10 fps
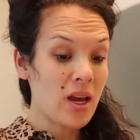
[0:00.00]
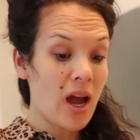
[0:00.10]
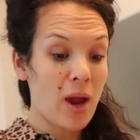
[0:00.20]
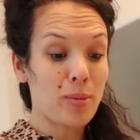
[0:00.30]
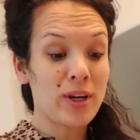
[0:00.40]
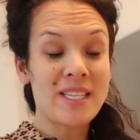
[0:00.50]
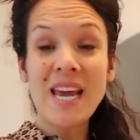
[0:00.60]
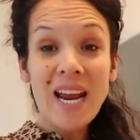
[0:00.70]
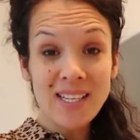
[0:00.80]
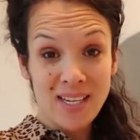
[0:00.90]
I
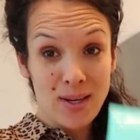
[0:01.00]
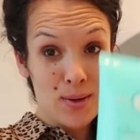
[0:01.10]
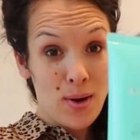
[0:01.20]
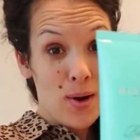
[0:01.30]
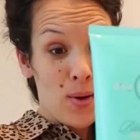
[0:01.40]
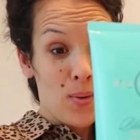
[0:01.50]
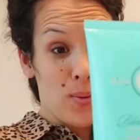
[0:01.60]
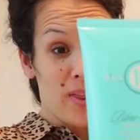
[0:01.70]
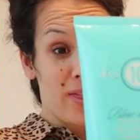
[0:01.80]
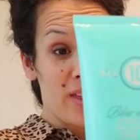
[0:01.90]
protect it
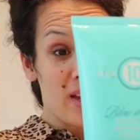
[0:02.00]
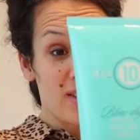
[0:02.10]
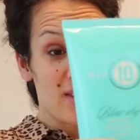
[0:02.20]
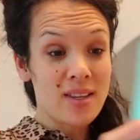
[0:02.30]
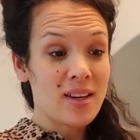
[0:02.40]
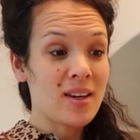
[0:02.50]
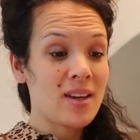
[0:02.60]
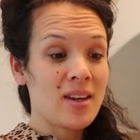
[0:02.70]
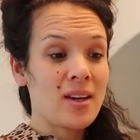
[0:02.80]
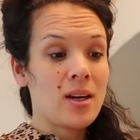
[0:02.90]
with this
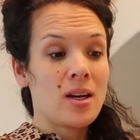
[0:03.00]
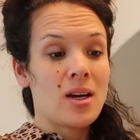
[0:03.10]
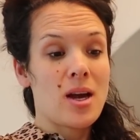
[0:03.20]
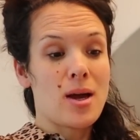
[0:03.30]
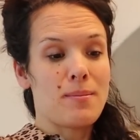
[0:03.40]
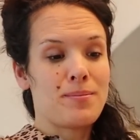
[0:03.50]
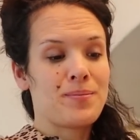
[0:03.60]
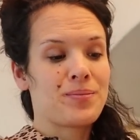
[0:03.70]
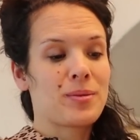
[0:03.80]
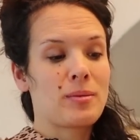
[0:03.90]
um,
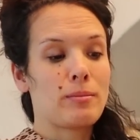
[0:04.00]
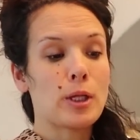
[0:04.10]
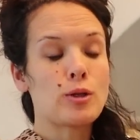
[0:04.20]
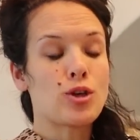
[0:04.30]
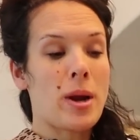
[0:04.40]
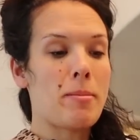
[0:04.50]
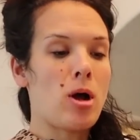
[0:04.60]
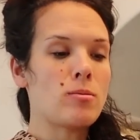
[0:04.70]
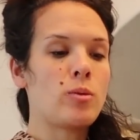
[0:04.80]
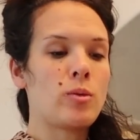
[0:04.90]
blow dry balm,